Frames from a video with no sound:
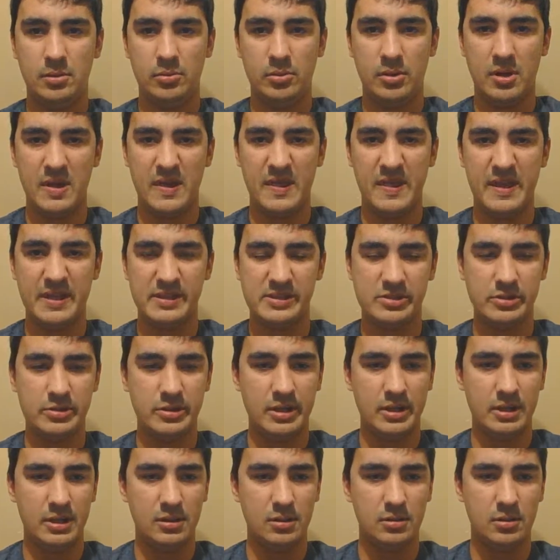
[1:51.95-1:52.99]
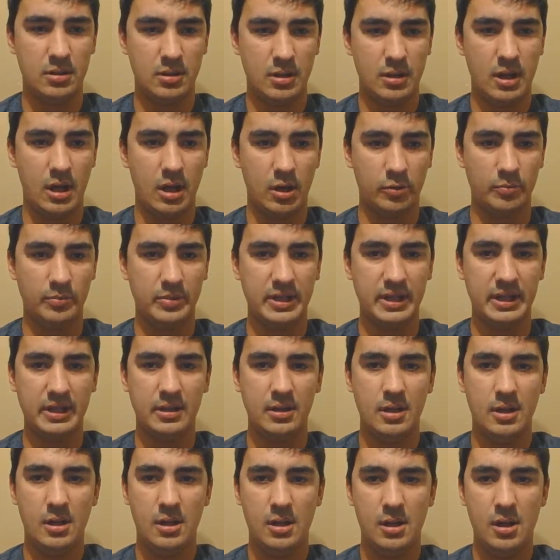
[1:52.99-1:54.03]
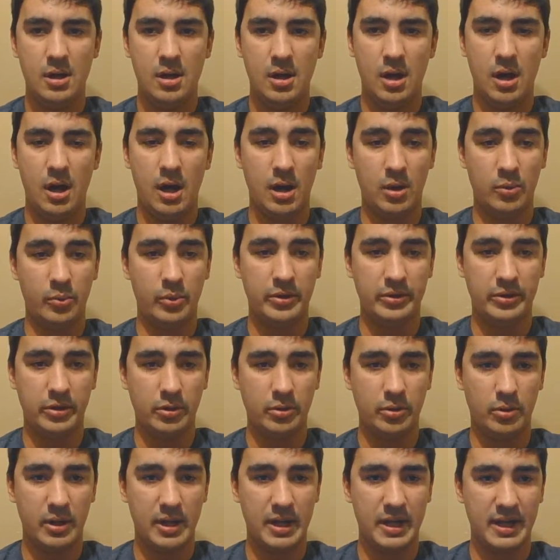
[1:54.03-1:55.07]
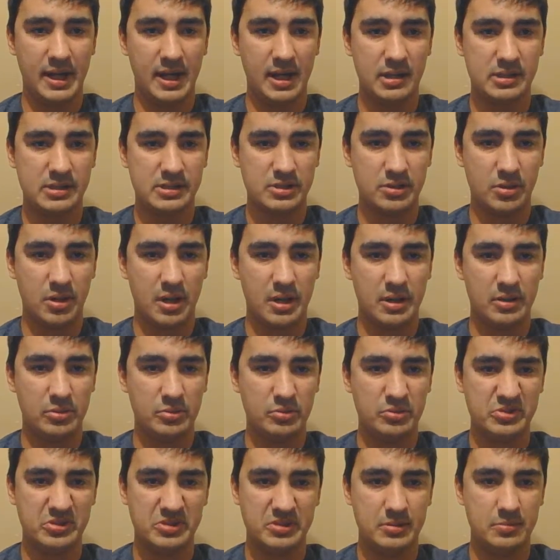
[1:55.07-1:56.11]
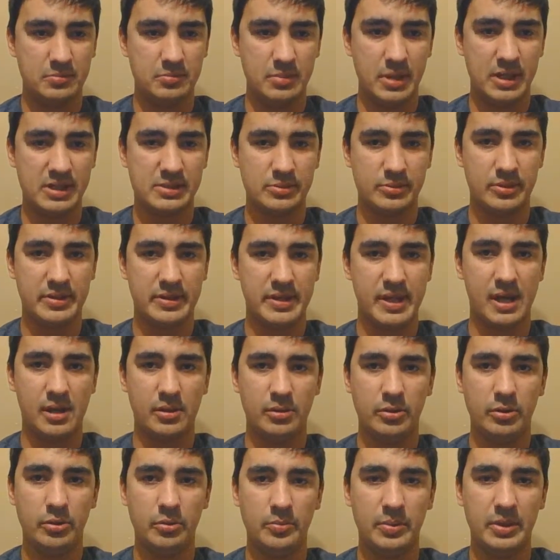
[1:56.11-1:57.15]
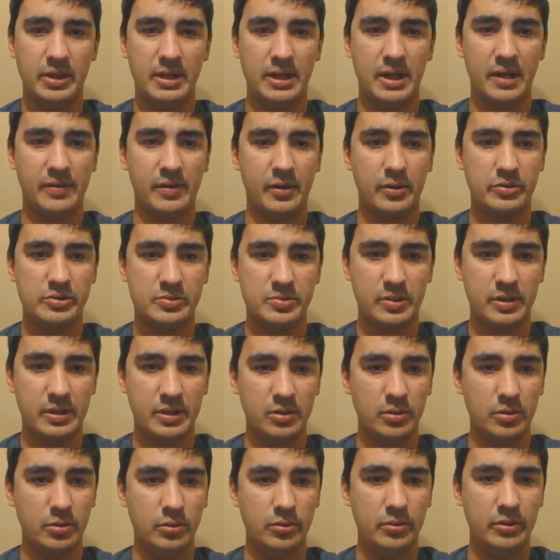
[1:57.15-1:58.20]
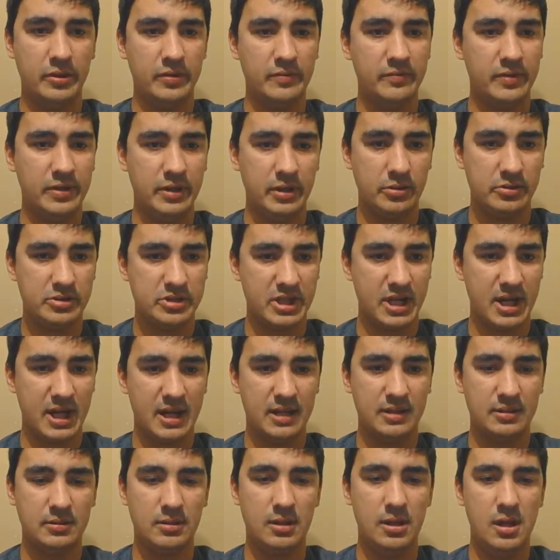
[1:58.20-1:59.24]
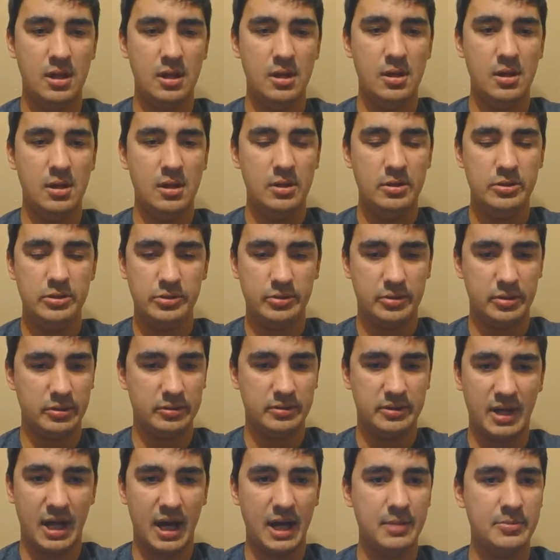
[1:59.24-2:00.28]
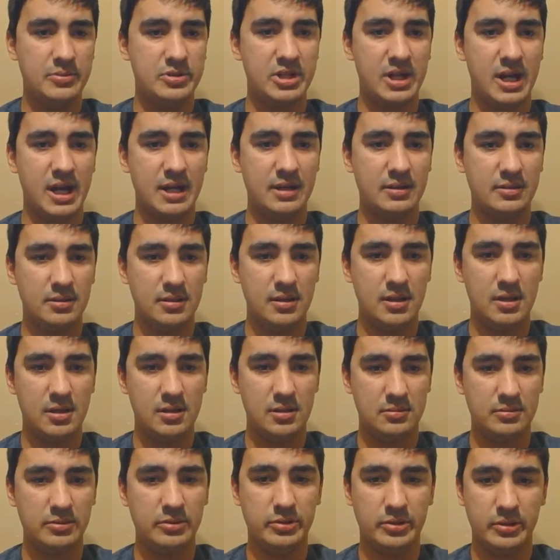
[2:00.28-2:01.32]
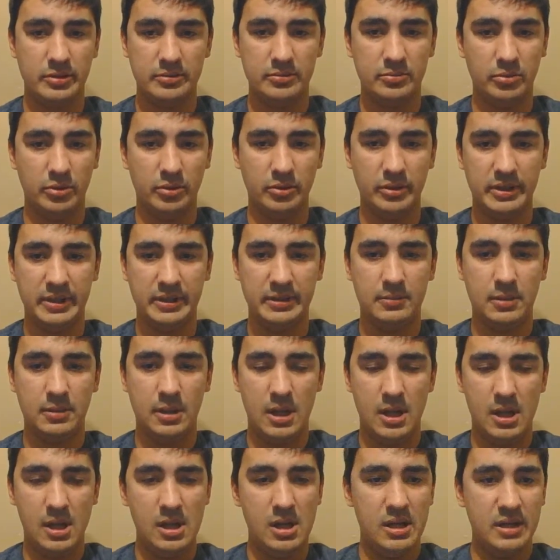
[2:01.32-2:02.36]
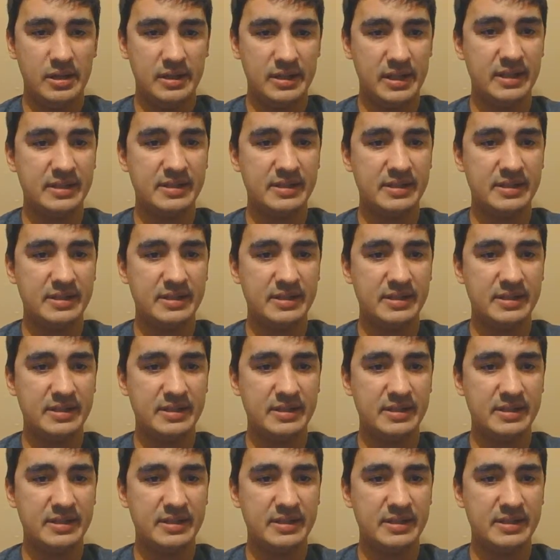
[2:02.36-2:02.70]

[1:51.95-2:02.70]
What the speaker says: And this unit helped me with Google Hangouts, so I was messing with that a little bit, and I thought it was pretty cool. You could video chat, and you could type chat, and you could really get